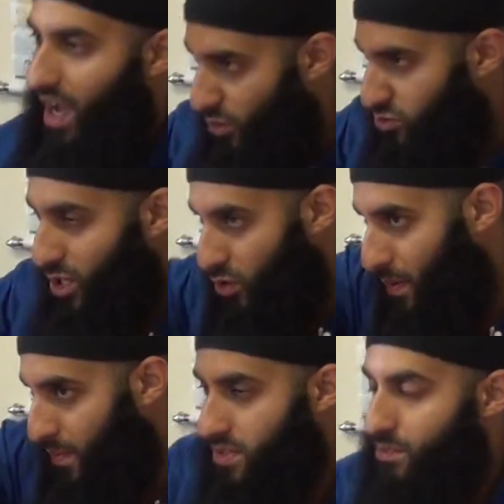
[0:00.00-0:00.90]
I'll oh, tell the
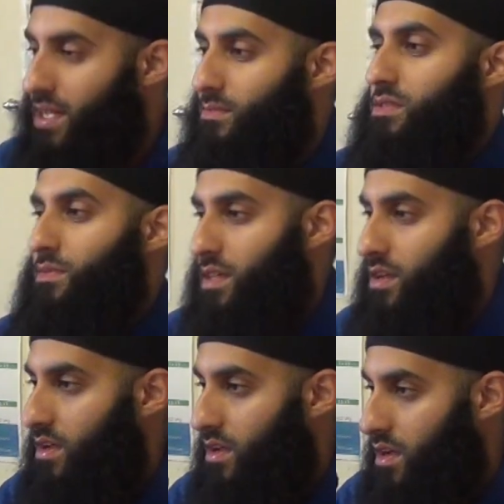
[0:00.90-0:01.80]
people to bring him to me.
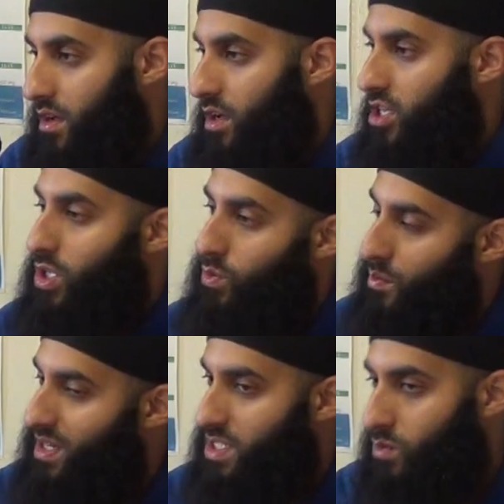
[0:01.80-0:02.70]
The
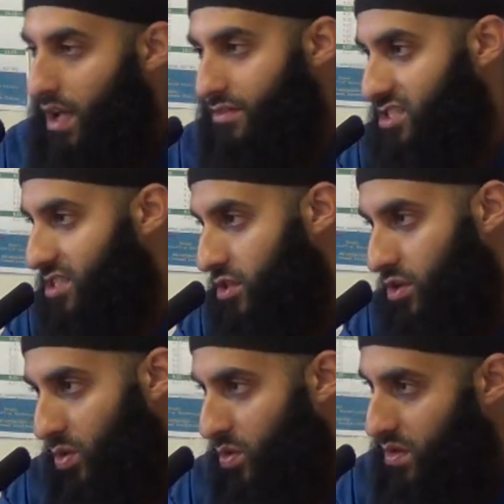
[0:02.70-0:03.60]
woman, his wife, she said,
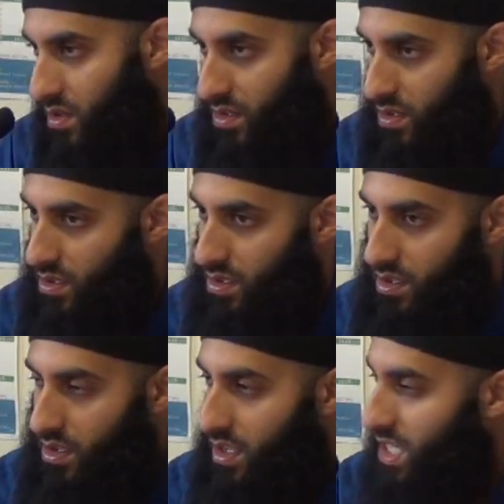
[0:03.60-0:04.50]
No.
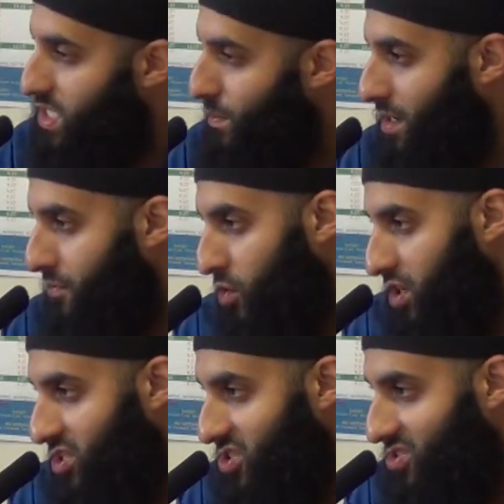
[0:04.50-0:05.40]
He's a man of
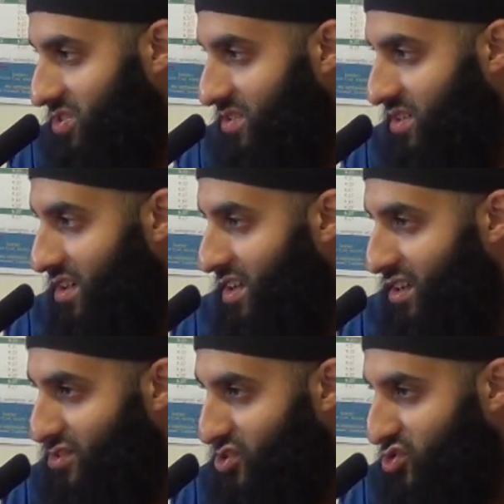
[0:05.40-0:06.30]
knowledge.
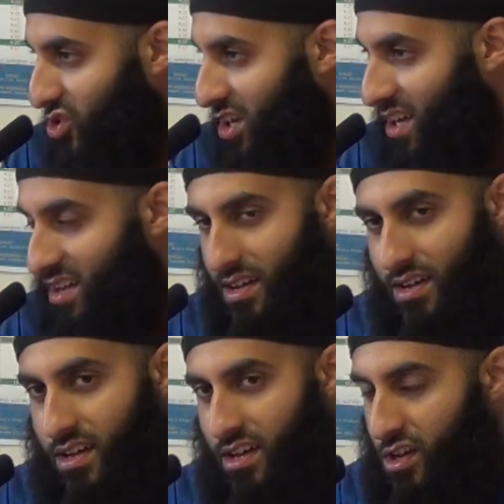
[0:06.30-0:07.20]
He's a scholar.
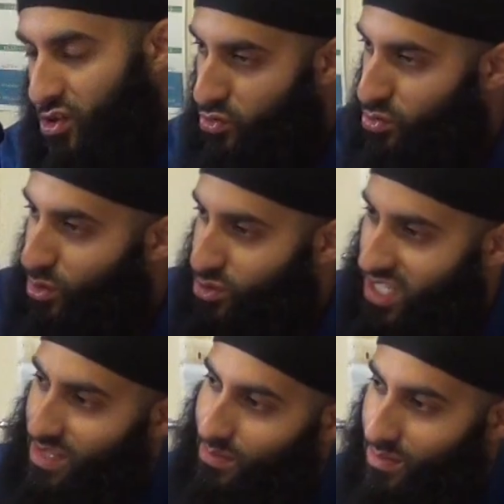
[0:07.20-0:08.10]
You go to
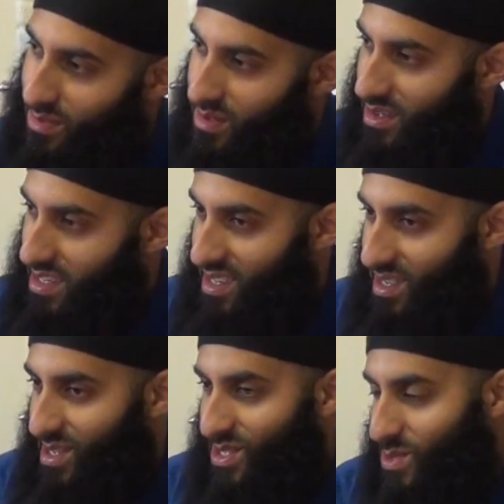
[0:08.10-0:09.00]
him.
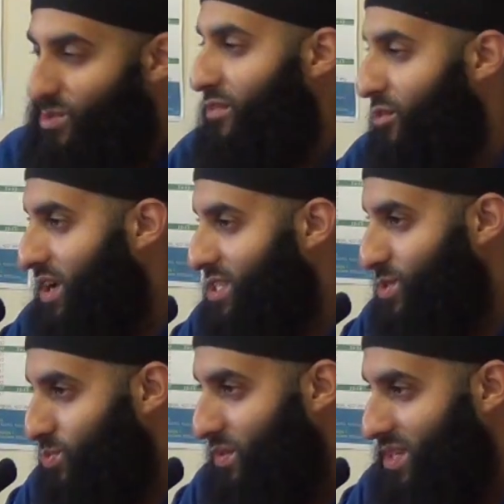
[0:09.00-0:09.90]
See, when you have a
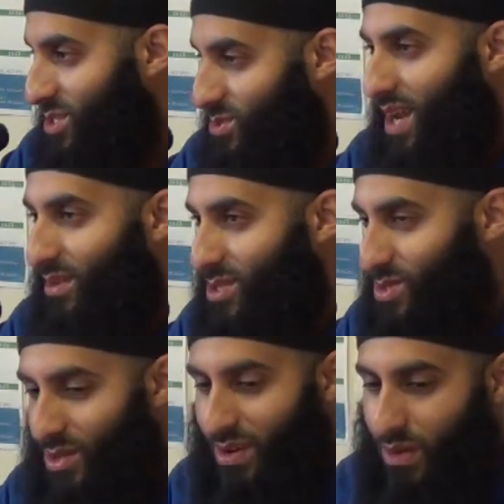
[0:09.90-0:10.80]
righteous woman, she'll direct you
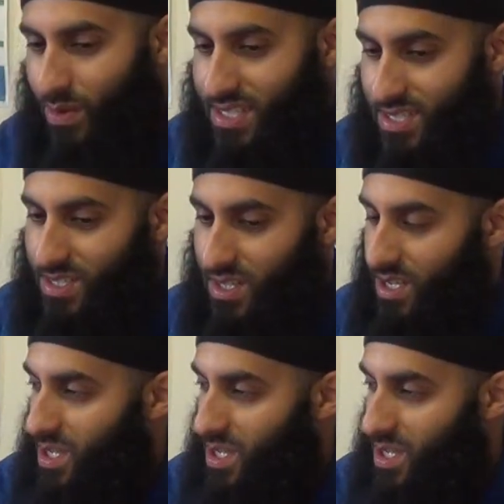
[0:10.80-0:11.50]
in the right ways.